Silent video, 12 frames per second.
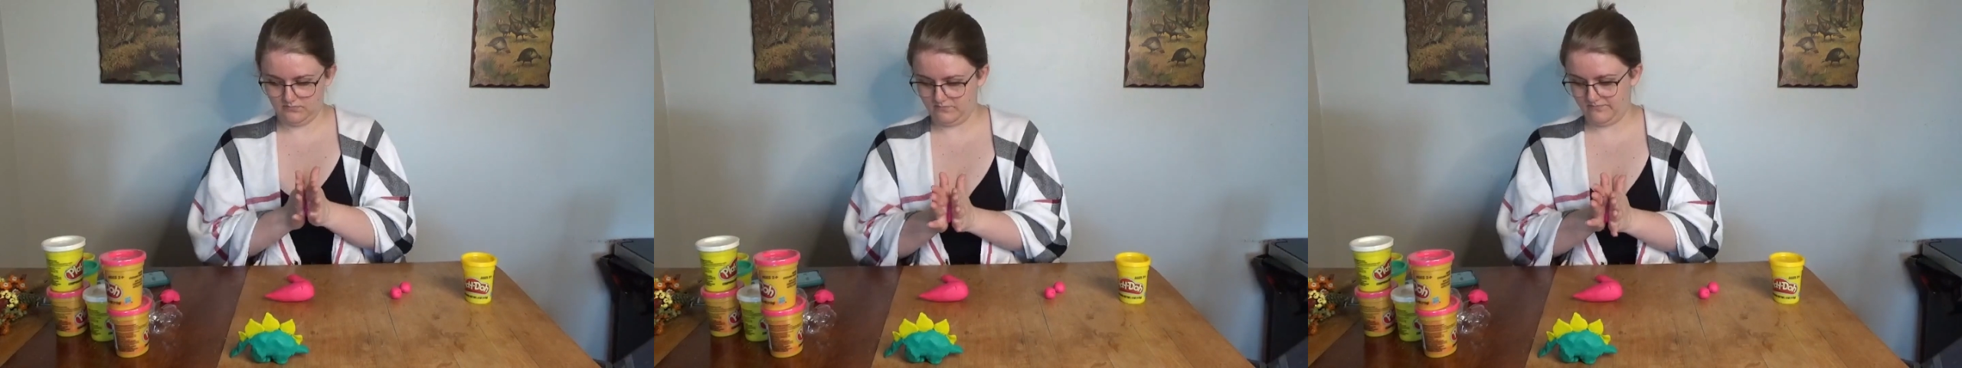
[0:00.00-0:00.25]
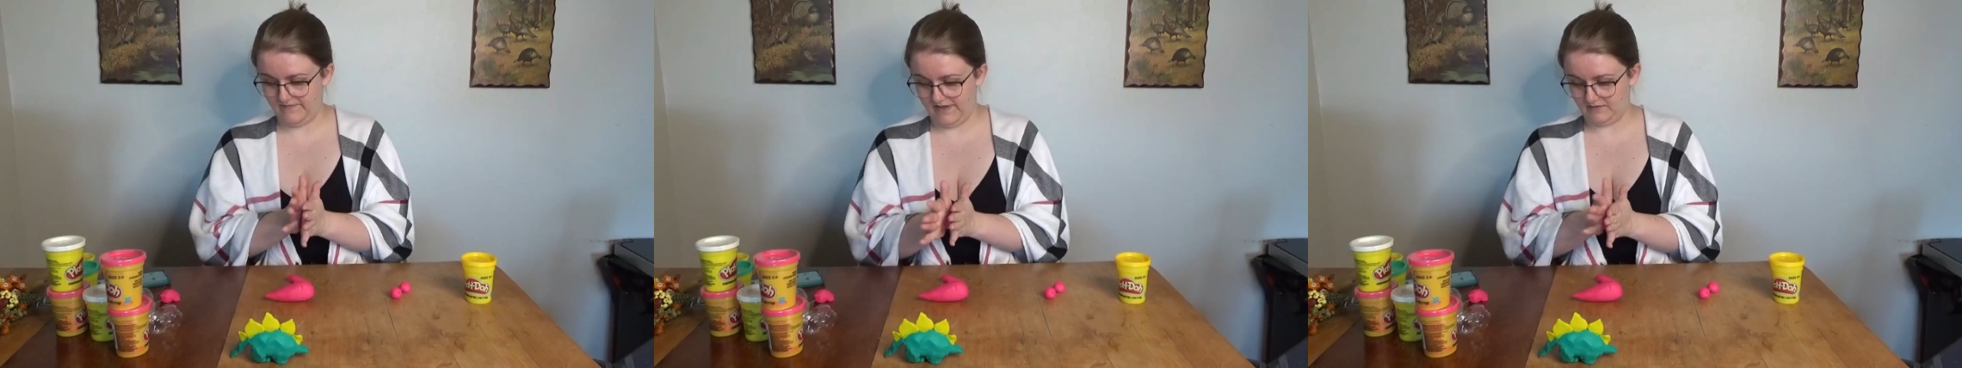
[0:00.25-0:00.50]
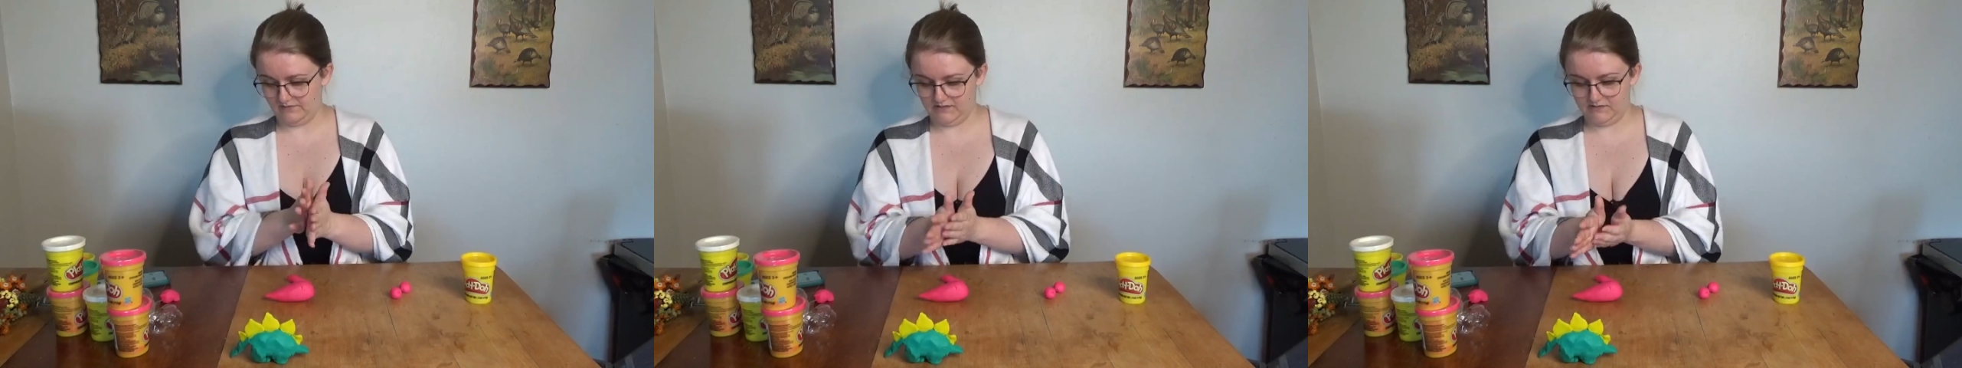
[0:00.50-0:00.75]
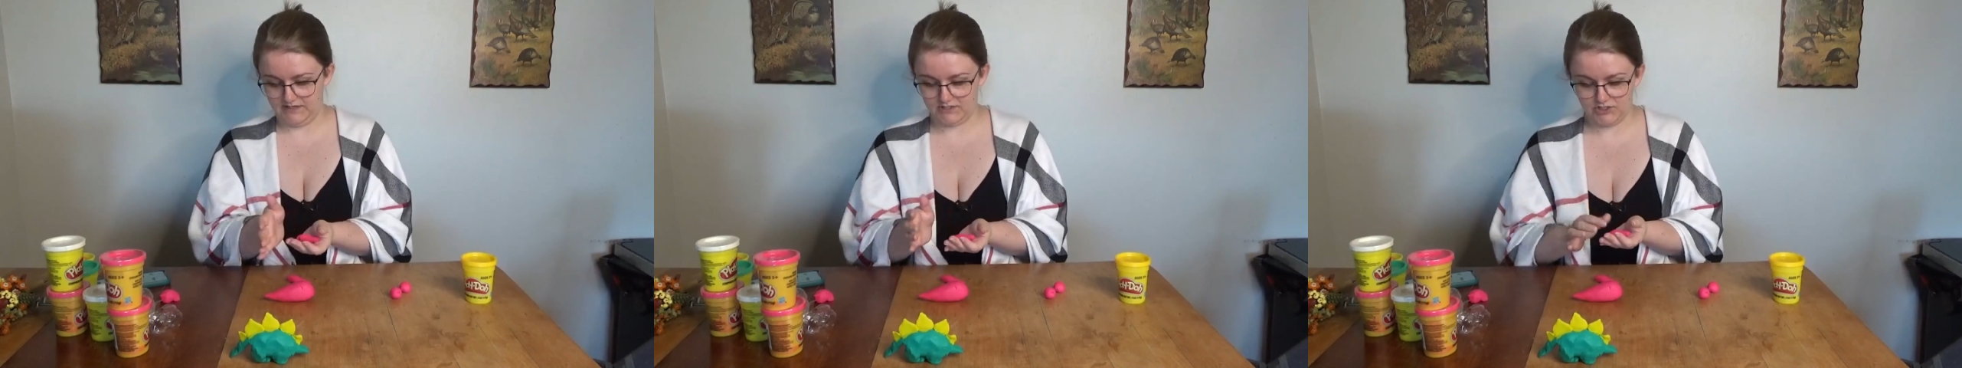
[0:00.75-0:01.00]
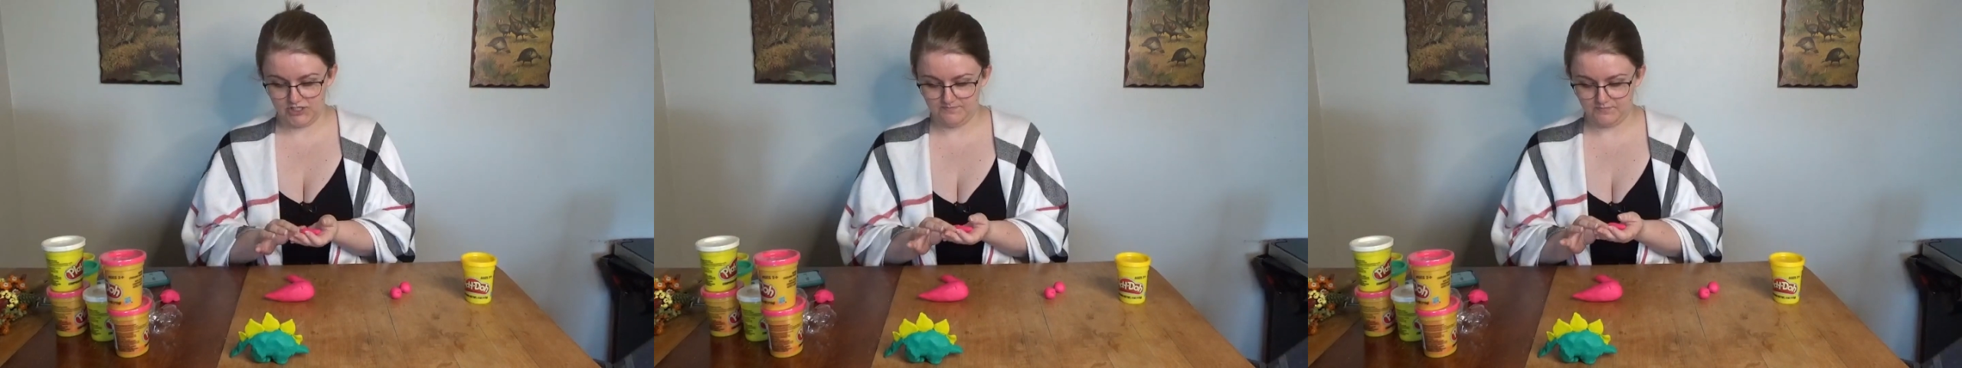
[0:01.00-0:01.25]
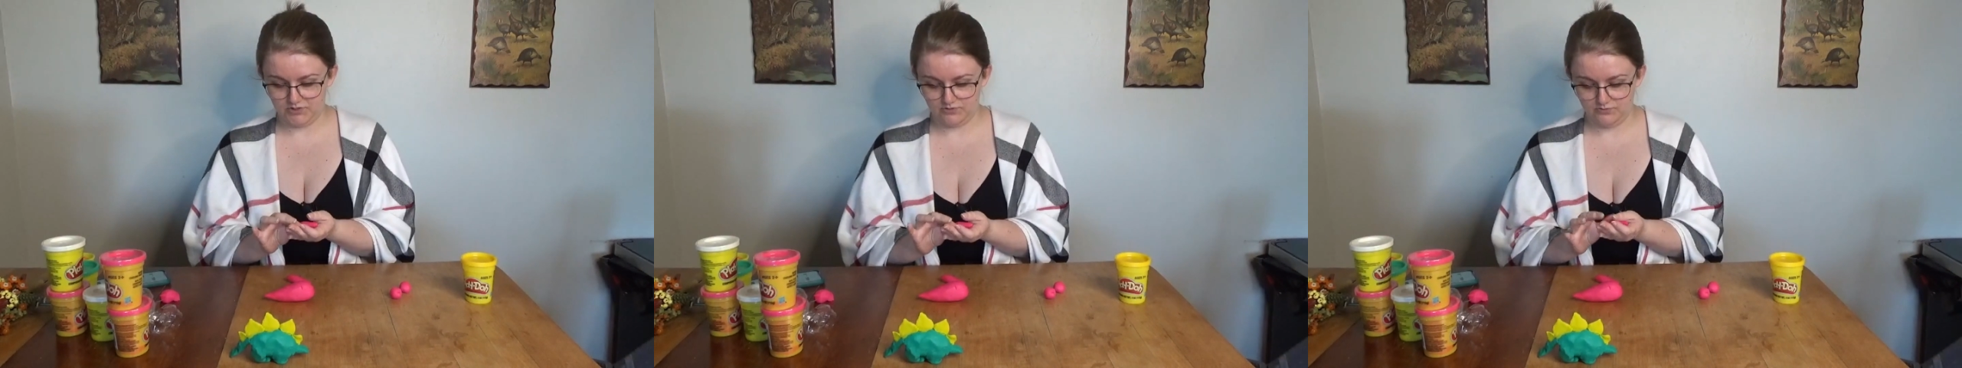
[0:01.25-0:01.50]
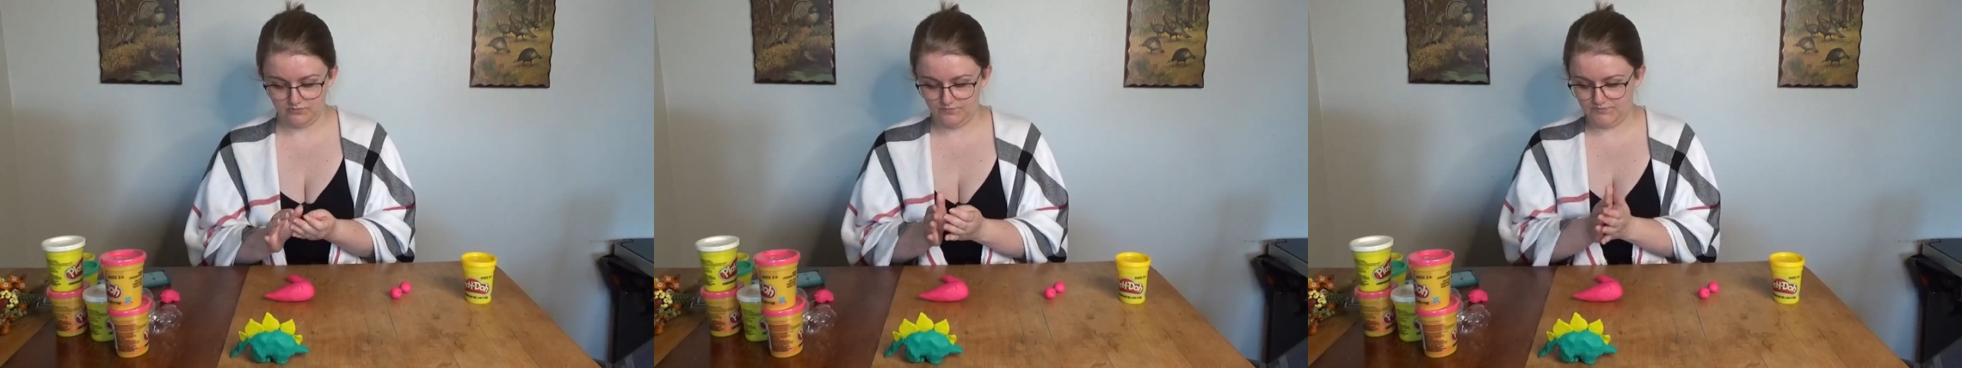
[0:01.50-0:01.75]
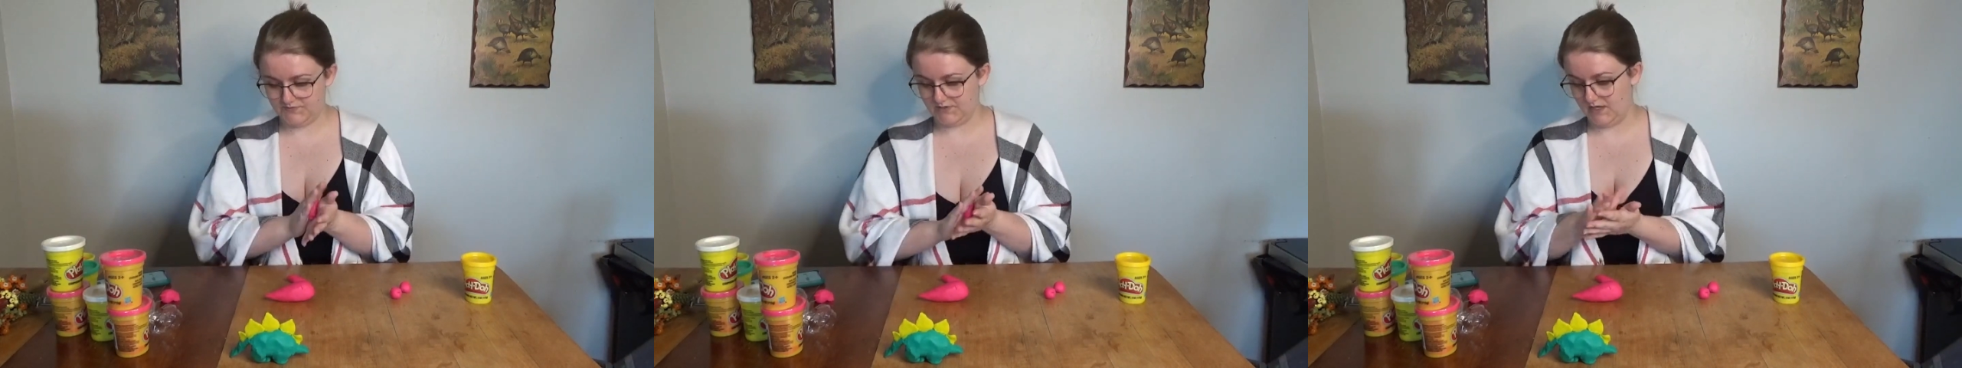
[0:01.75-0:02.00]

vaguely leg-shaped tubes